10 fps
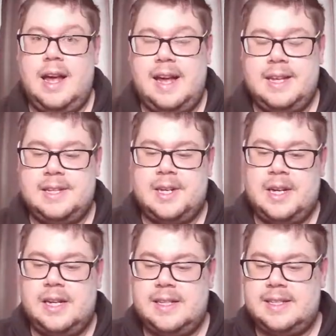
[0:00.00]
Here's
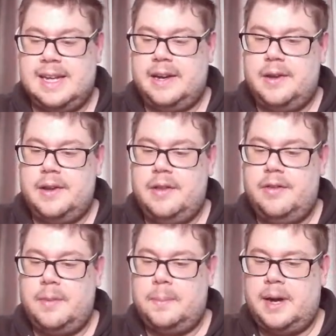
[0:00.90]
our
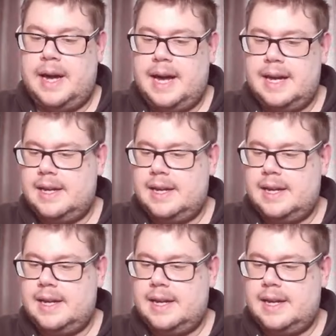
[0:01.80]
second pack.